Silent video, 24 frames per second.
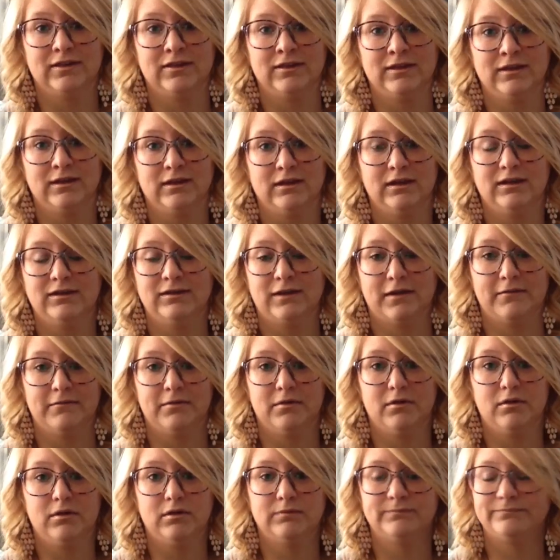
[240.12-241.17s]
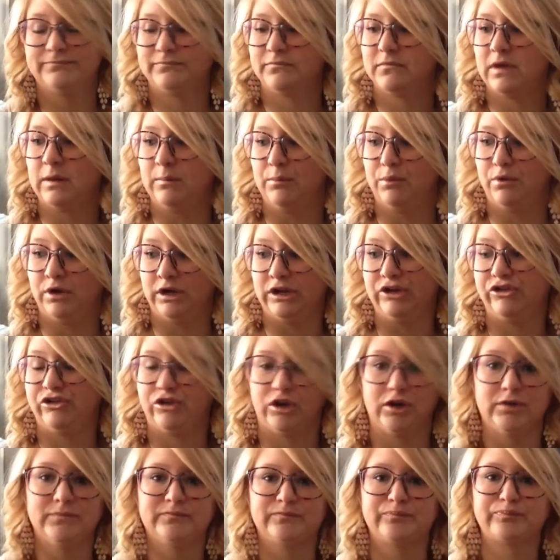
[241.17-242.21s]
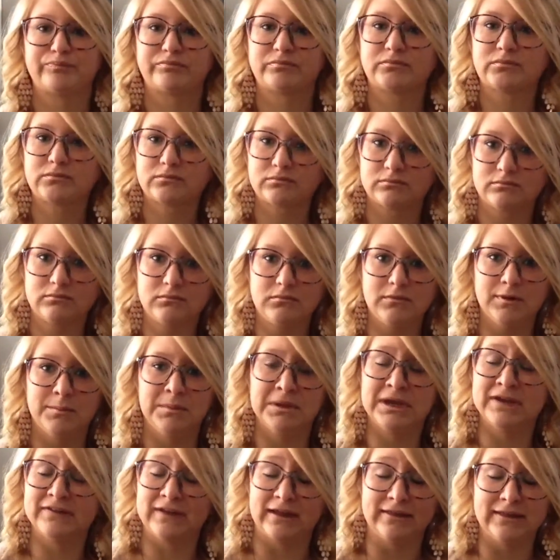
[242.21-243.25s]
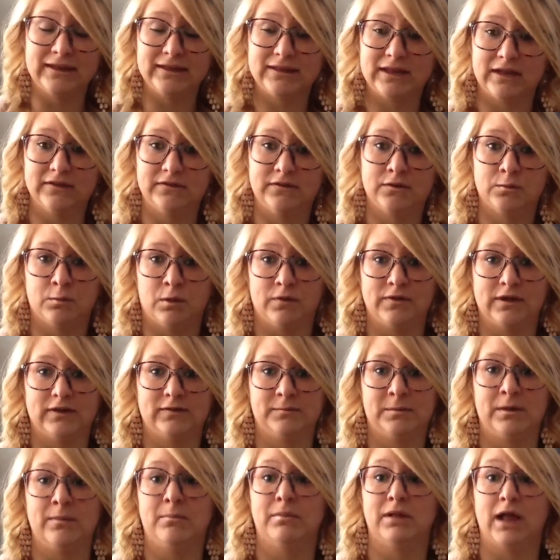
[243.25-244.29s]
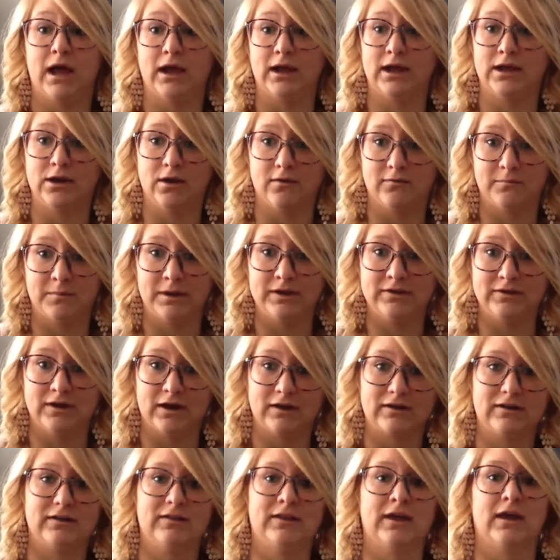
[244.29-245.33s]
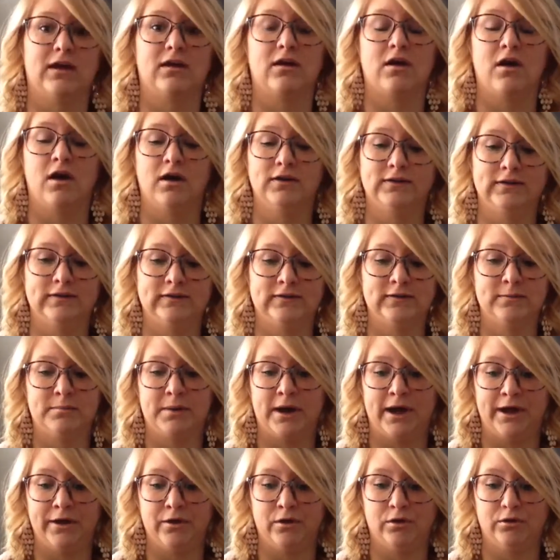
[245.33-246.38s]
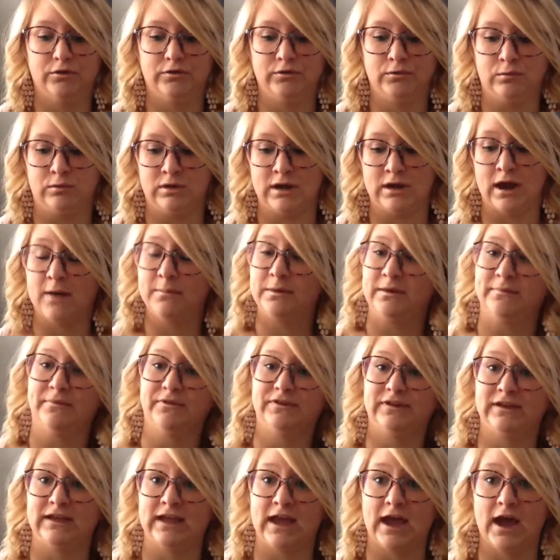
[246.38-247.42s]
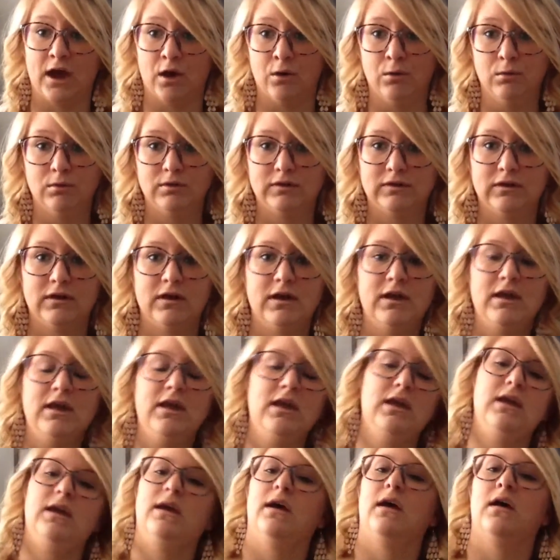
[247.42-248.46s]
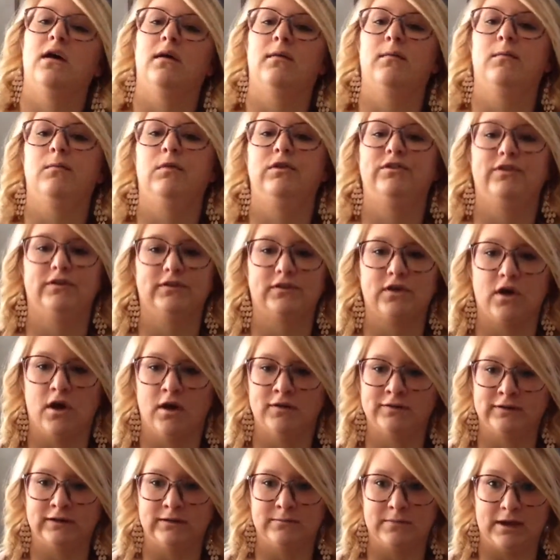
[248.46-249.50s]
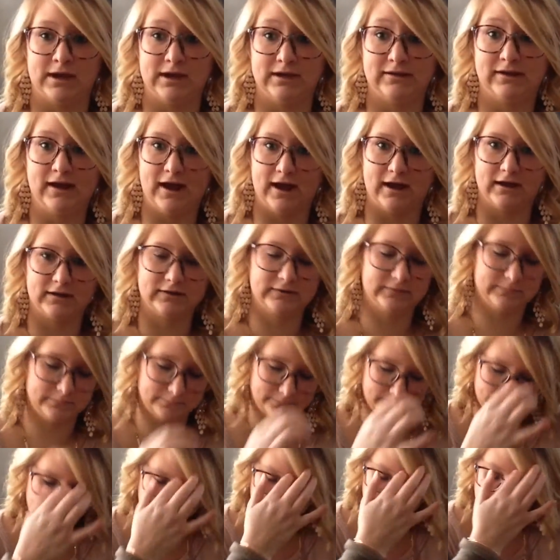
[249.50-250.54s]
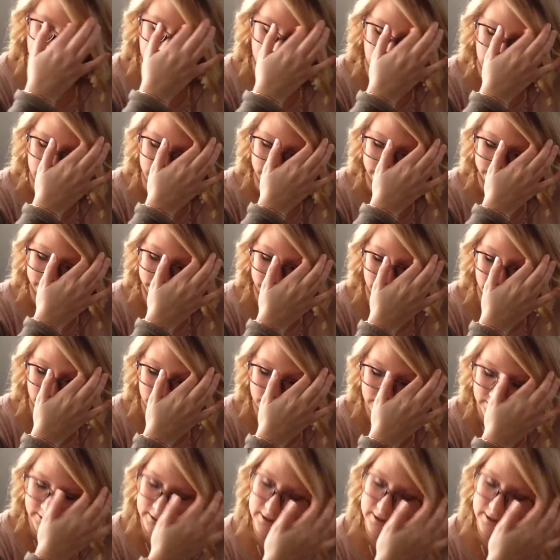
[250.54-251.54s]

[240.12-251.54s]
the devil, I'm pretty sure, because I think that's the one that's been blocking off my duct that causes the bile to not be able to get out, which is causing my attacks. So